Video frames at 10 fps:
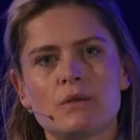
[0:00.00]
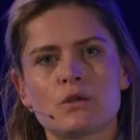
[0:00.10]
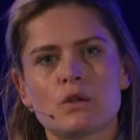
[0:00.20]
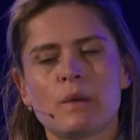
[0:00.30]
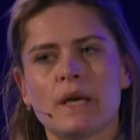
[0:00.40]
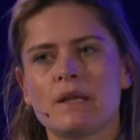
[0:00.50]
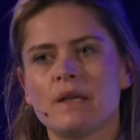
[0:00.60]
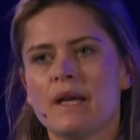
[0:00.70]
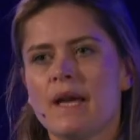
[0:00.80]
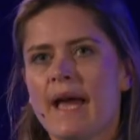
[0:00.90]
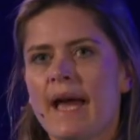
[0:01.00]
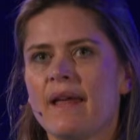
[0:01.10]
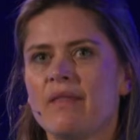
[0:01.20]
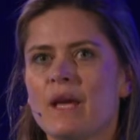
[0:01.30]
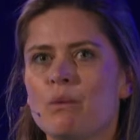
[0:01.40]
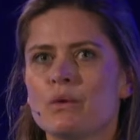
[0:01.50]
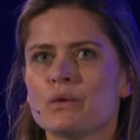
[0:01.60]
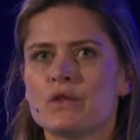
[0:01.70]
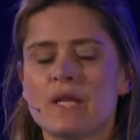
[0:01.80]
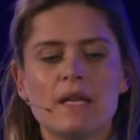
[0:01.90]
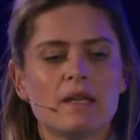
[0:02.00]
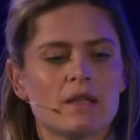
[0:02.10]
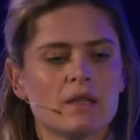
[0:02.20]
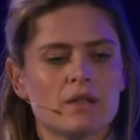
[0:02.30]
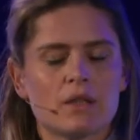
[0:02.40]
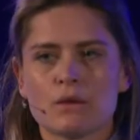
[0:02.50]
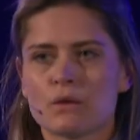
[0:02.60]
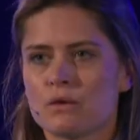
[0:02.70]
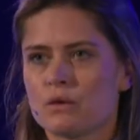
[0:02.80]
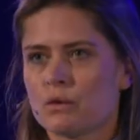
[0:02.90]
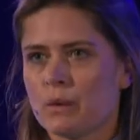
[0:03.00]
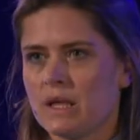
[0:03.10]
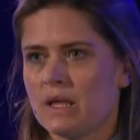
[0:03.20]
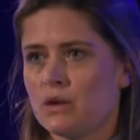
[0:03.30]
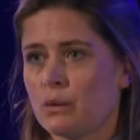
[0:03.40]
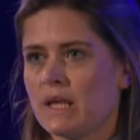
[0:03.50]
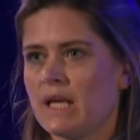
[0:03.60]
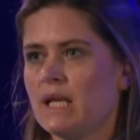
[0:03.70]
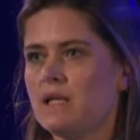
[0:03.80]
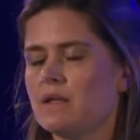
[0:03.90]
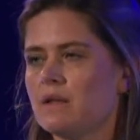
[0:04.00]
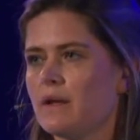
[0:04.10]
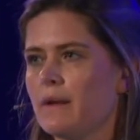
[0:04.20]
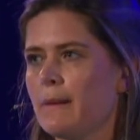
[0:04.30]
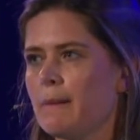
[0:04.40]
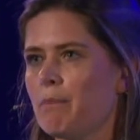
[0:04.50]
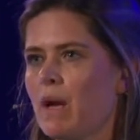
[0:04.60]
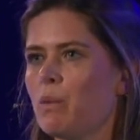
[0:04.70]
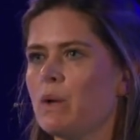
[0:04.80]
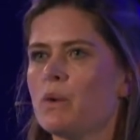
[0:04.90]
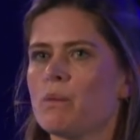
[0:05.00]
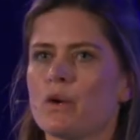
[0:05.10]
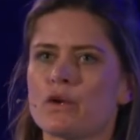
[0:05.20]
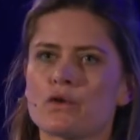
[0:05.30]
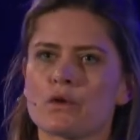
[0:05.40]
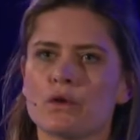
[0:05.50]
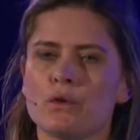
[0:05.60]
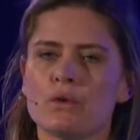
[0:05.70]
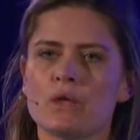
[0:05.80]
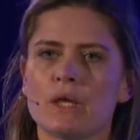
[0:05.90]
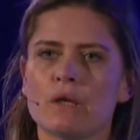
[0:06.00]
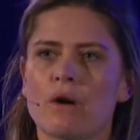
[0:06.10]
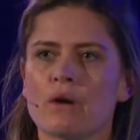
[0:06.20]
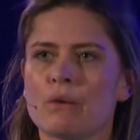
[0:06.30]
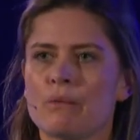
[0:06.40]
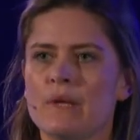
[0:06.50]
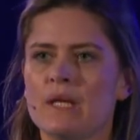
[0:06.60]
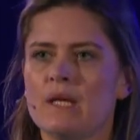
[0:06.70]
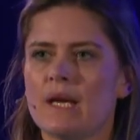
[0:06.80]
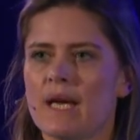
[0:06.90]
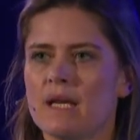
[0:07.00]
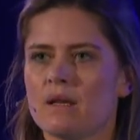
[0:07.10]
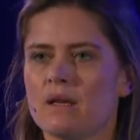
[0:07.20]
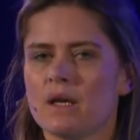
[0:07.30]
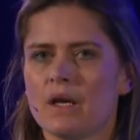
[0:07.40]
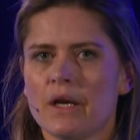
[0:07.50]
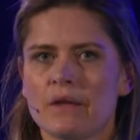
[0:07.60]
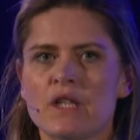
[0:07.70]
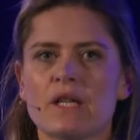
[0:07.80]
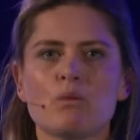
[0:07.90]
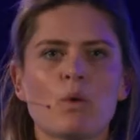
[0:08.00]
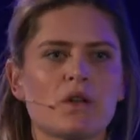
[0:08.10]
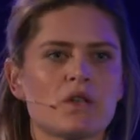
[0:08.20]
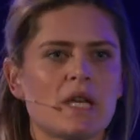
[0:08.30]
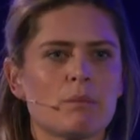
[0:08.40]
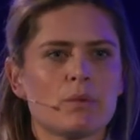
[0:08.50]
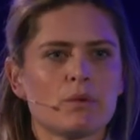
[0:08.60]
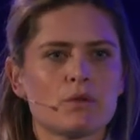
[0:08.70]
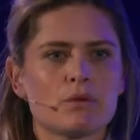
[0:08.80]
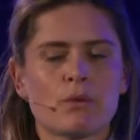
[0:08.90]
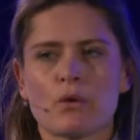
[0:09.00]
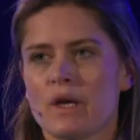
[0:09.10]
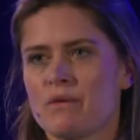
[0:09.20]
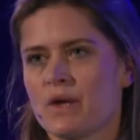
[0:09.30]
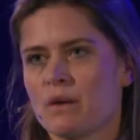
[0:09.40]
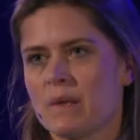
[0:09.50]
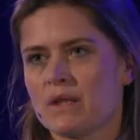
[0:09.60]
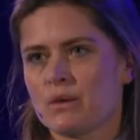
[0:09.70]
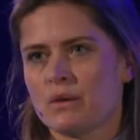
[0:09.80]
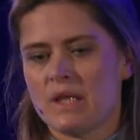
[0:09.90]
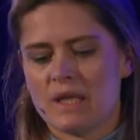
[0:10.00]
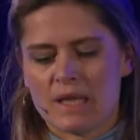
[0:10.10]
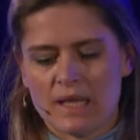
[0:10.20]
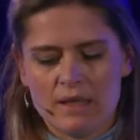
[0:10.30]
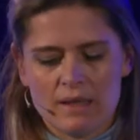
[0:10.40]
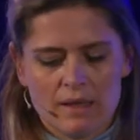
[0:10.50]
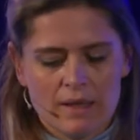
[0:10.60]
turbine, and they will stay there until 2028. And we will monitor using ROV and taking water samples for environmental DNA.